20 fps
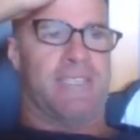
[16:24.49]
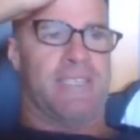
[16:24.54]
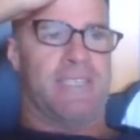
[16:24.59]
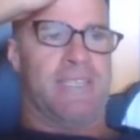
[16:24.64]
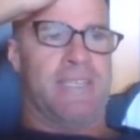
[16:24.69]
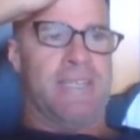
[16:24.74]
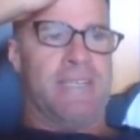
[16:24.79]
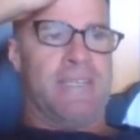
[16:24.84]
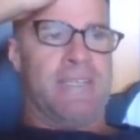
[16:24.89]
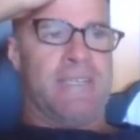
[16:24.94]

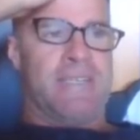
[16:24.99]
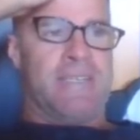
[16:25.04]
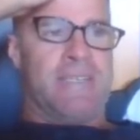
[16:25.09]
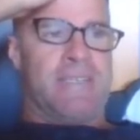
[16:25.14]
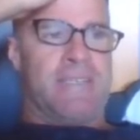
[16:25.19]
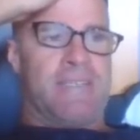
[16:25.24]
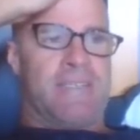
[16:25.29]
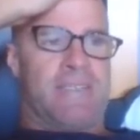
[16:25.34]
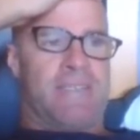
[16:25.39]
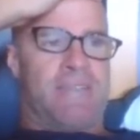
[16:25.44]
to
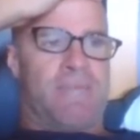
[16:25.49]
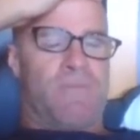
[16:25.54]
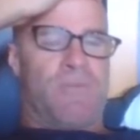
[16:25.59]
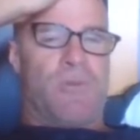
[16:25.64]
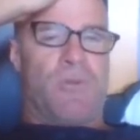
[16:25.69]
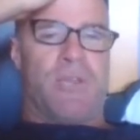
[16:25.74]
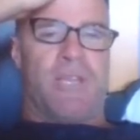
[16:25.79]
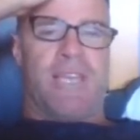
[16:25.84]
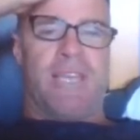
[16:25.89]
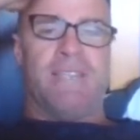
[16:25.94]

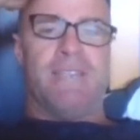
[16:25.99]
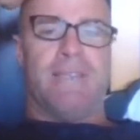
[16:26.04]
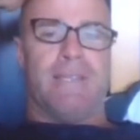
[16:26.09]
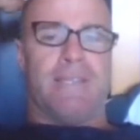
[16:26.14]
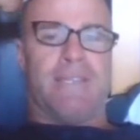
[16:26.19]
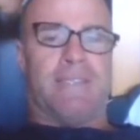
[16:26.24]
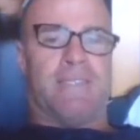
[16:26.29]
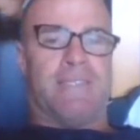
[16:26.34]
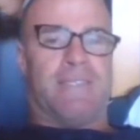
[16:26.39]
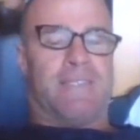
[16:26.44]
work into
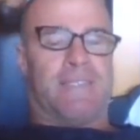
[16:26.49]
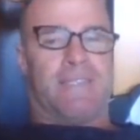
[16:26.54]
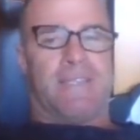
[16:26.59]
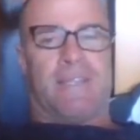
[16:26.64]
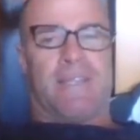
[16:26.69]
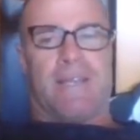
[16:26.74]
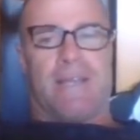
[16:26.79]
this.